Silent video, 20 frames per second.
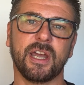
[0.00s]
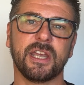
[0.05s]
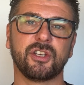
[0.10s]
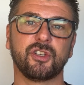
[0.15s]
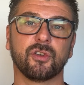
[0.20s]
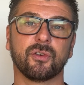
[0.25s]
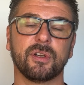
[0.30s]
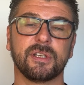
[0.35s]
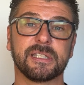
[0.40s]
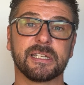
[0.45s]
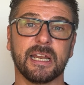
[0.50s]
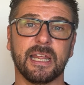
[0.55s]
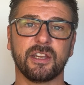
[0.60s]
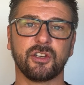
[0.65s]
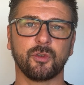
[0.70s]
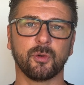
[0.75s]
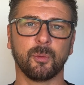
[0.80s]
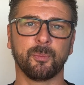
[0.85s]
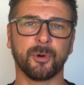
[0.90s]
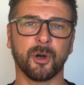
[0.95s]
It's your
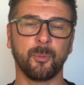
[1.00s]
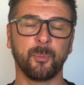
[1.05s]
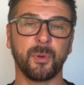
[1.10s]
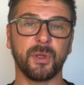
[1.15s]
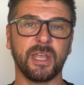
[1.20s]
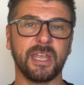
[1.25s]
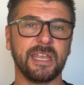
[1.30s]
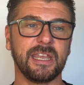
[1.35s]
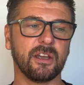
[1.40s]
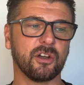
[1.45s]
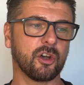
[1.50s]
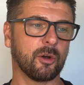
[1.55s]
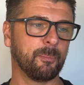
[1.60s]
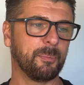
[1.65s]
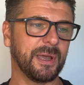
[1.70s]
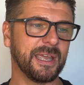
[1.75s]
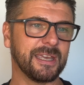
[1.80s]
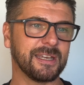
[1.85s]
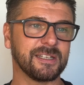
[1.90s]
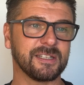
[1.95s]
intellectual property. Your
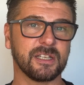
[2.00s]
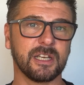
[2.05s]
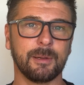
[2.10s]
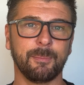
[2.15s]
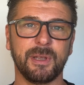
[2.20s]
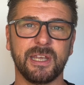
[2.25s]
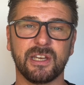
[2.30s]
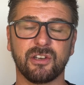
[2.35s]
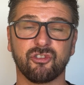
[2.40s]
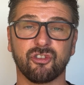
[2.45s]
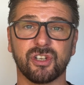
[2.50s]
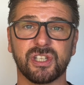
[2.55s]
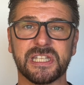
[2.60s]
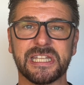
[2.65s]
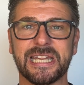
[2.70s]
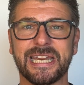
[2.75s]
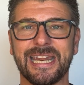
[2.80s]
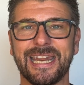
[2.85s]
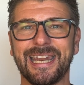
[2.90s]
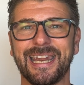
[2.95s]
competitors are going to be
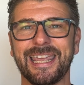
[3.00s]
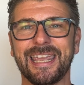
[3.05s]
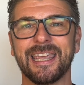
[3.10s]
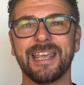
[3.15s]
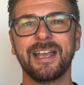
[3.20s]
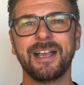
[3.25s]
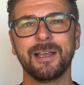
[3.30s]
interested in it.